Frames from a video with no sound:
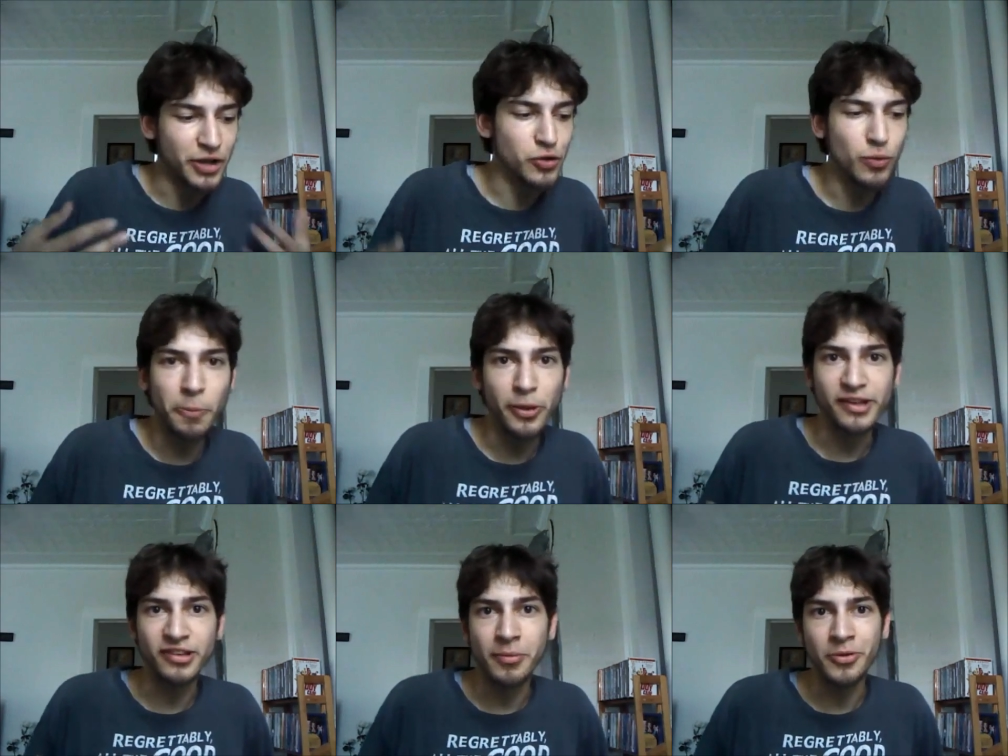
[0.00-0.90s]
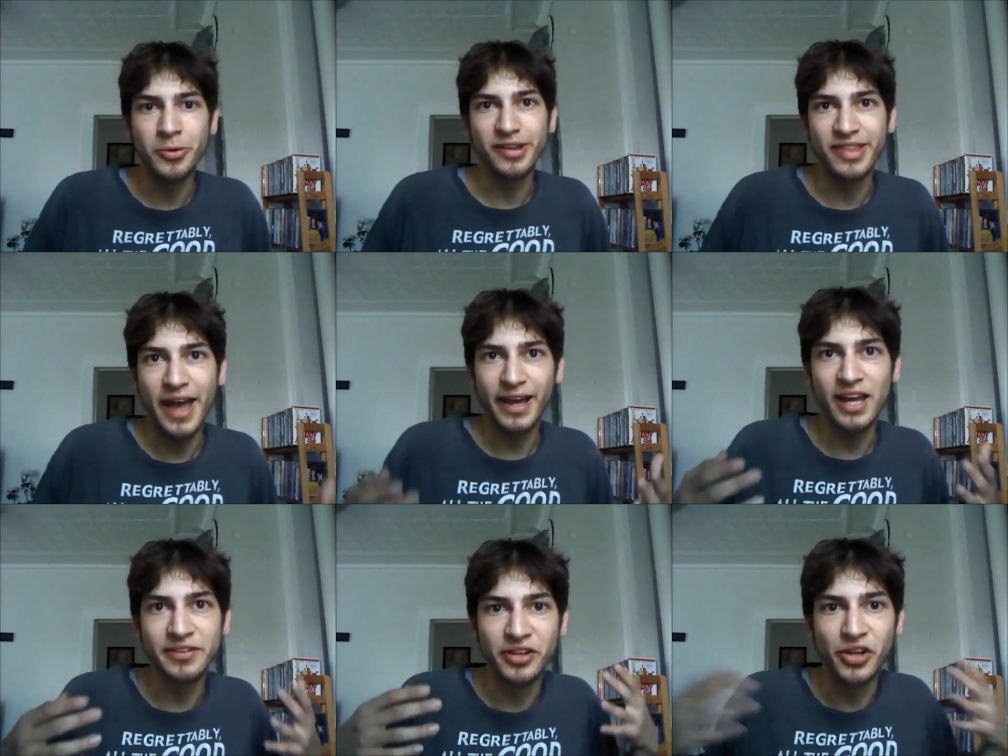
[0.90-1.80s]
How do you replace someone who has that
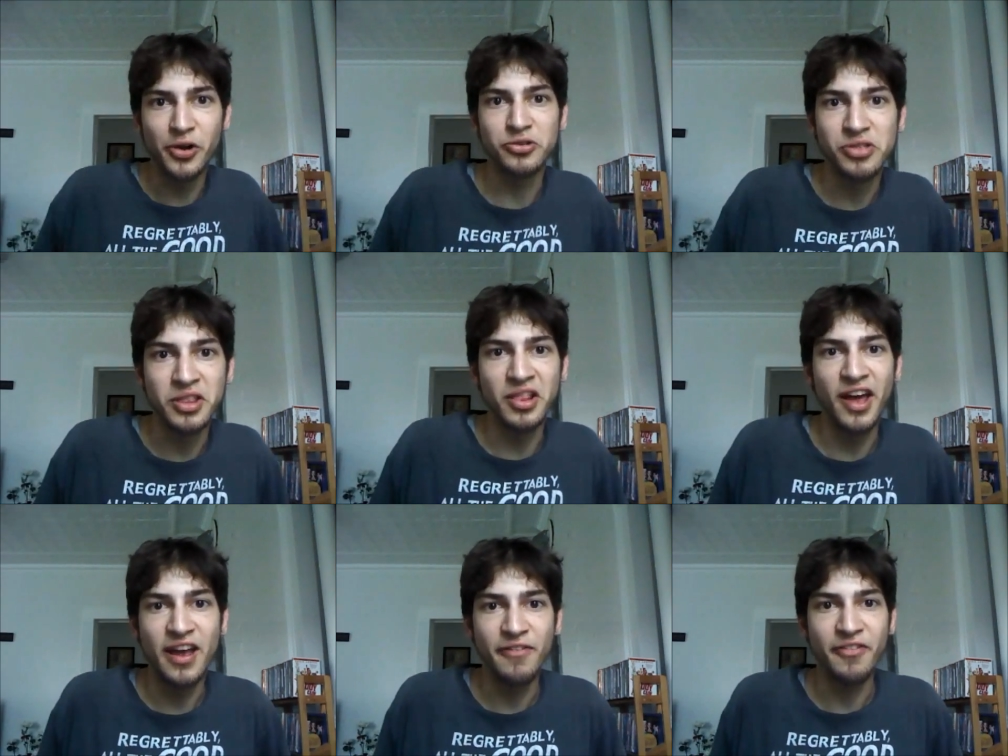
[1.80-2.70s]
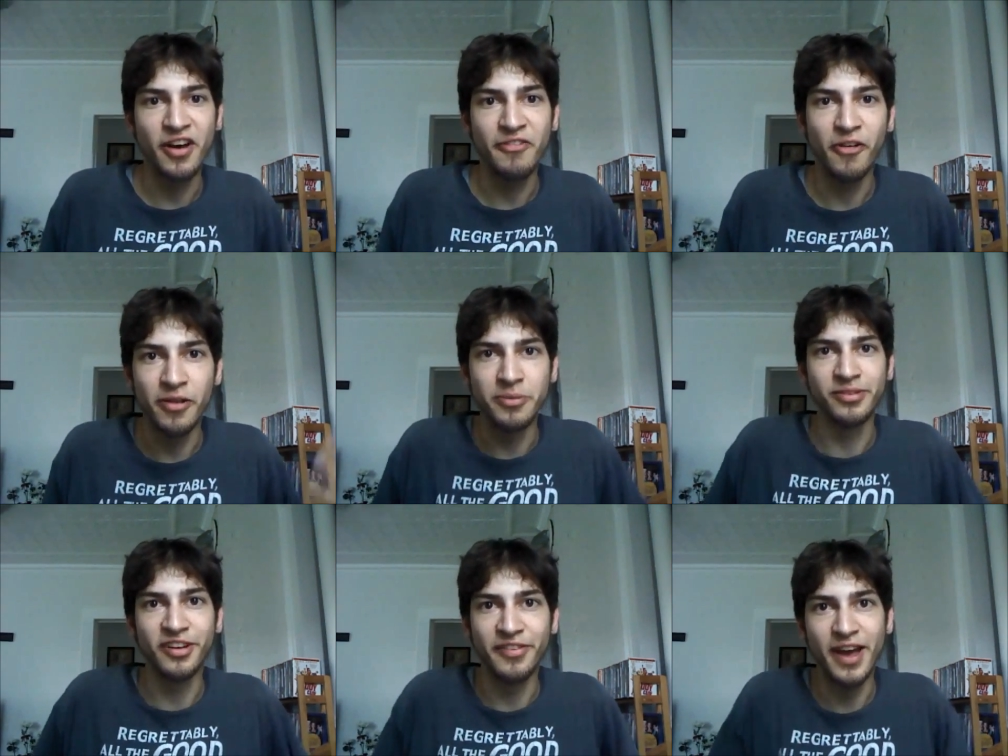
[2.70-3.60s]
kind of a larger than life, uh, full of
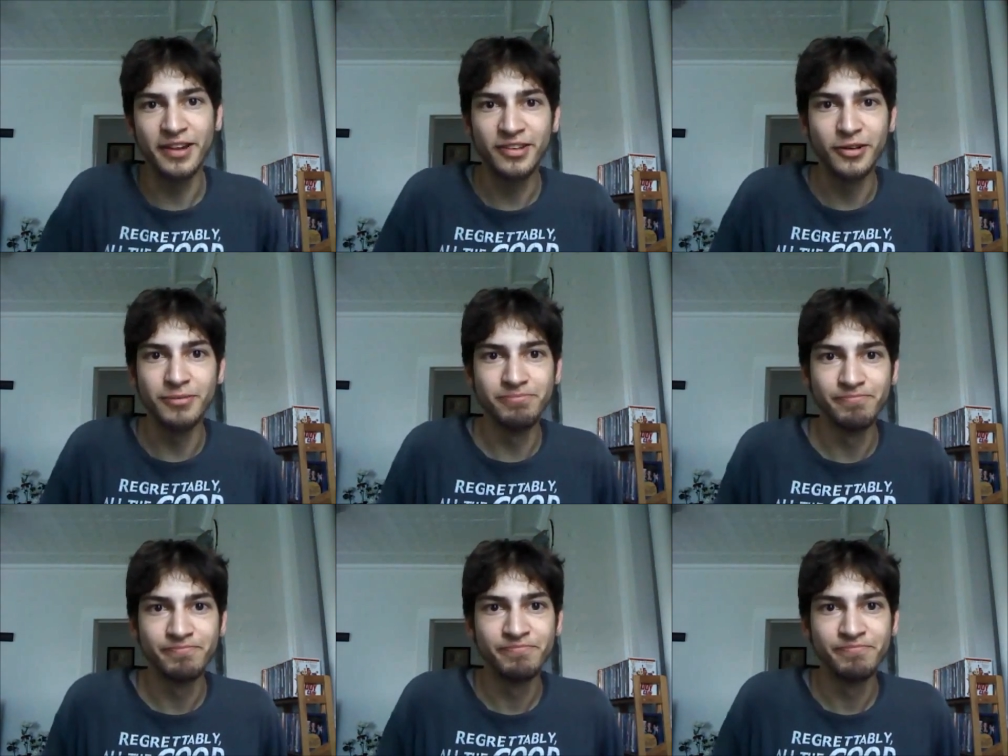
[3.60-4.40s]
himself attitude?